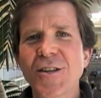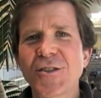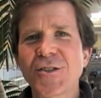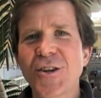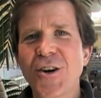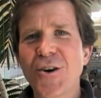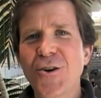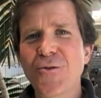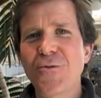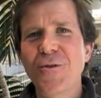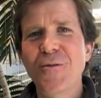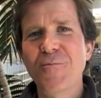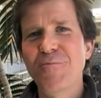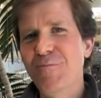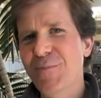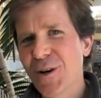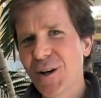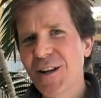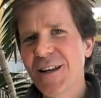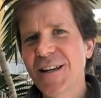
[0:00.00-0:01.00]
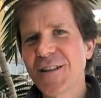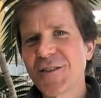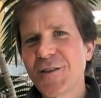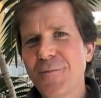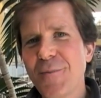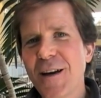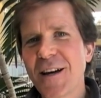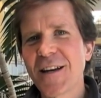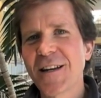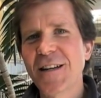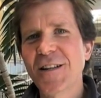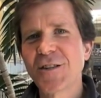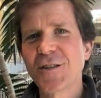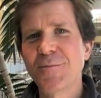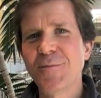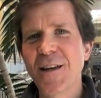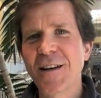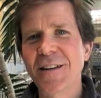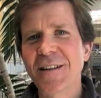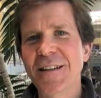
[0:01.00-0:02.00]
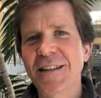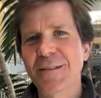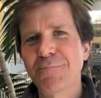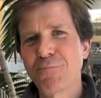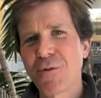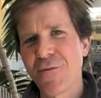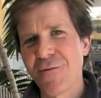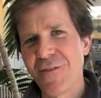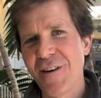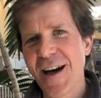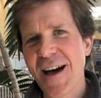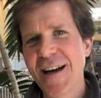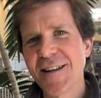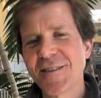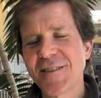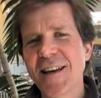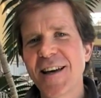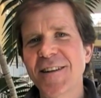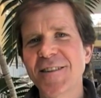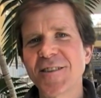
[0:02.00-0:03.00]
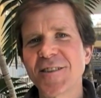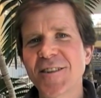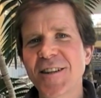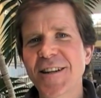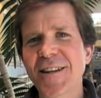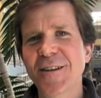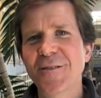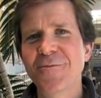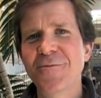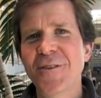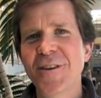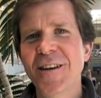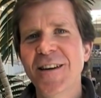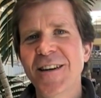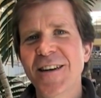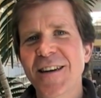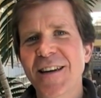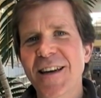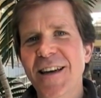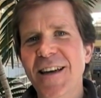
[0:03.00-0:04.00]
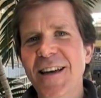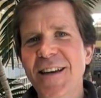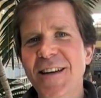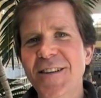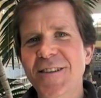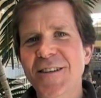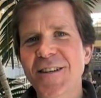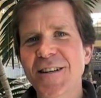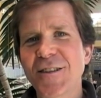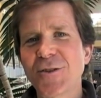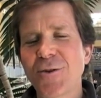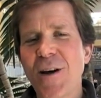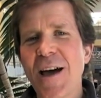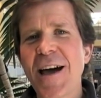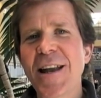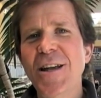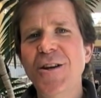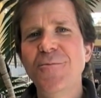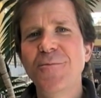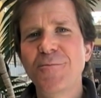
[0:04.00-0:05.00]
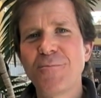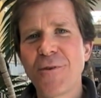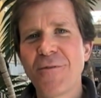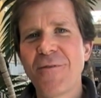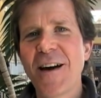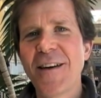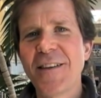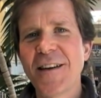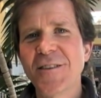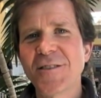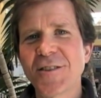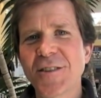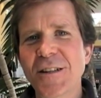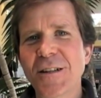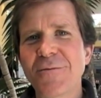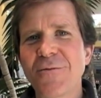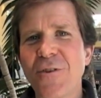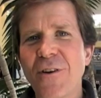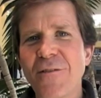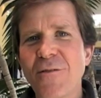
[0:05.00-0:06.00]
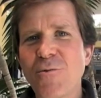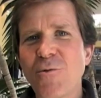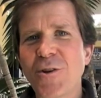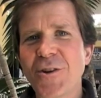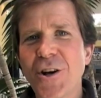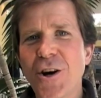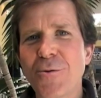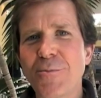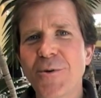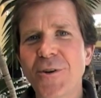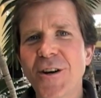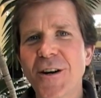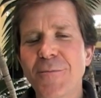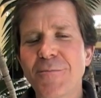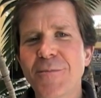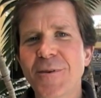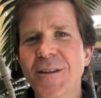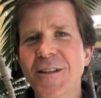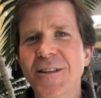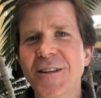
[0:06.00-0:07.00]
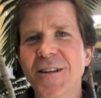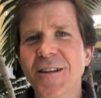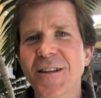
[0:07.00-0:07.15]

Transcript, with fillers: So billing is the mechanism that provides that incentive, and so how do you provide that incentive for everyone to open up and